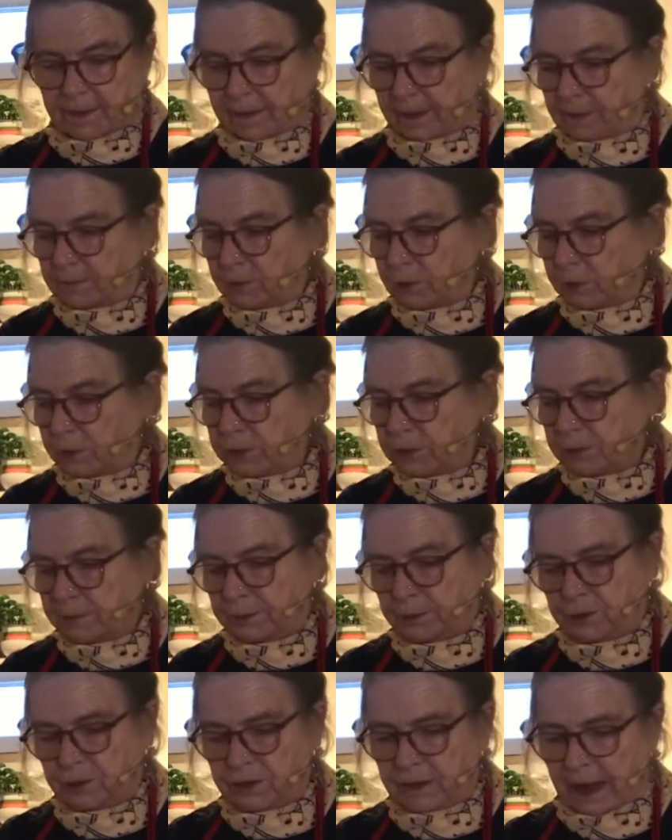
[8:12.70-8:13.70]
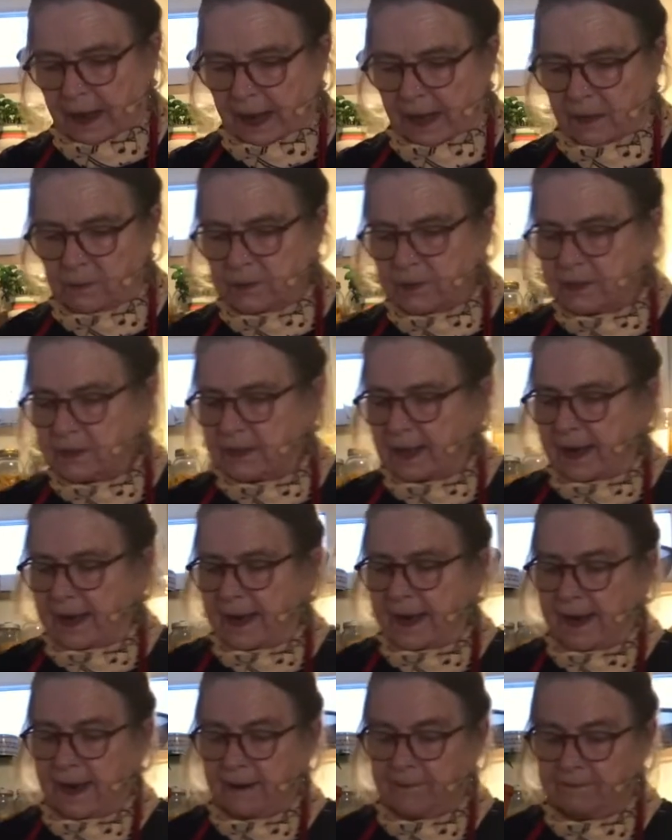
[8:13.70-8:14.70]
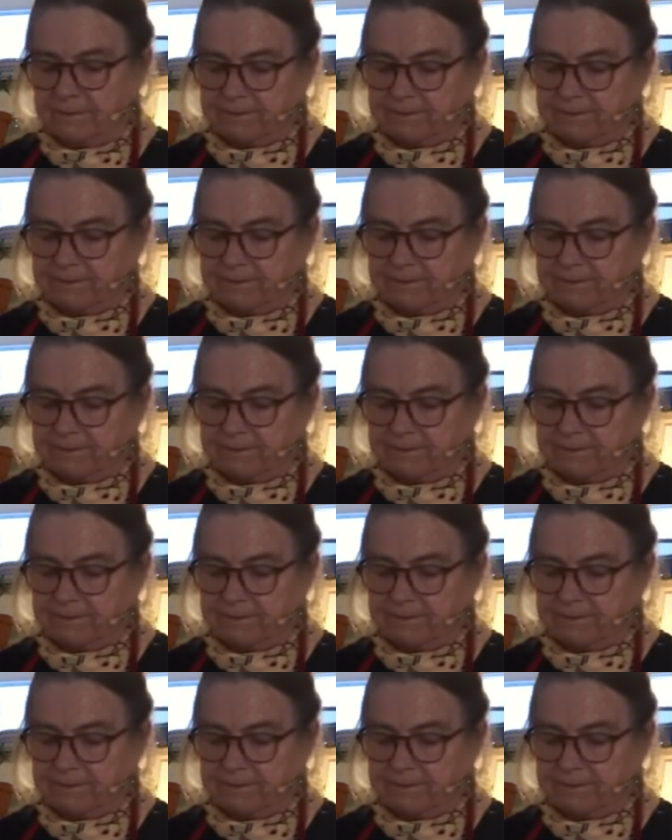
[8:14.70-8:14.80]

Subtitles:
I'm going to put, I would say,